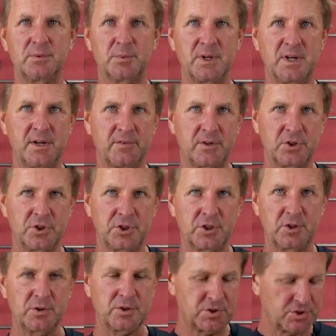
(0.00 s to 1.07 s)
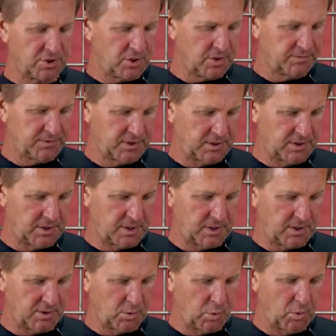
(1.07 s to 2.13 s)
We have our sugar dissolved in
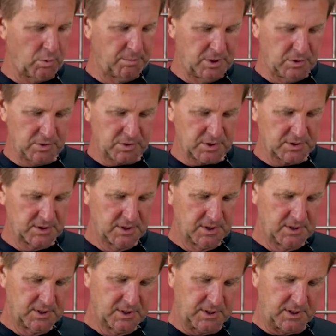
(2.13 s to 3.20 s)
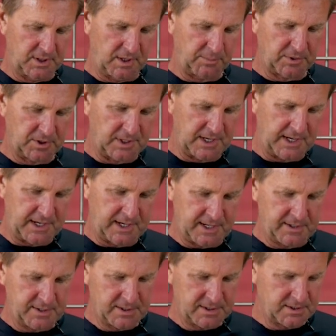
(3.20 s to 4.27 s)
our whole milk, and I'm going to
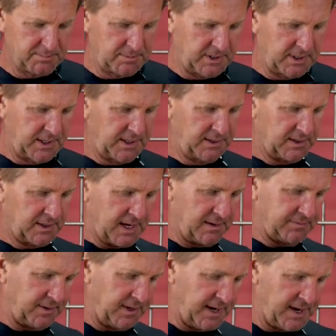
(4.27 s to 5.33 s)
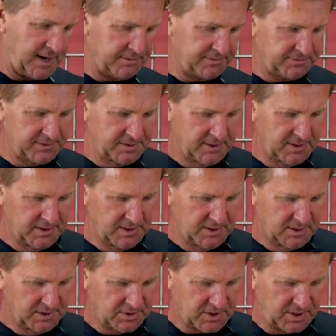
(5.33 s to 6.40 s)
add my 1/2 and 1/2.
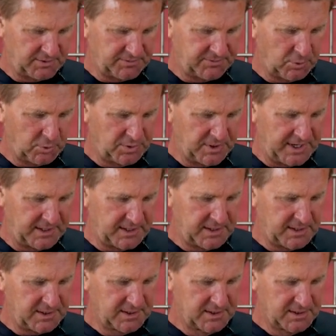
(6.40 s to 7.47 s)
Just kind of fold that in.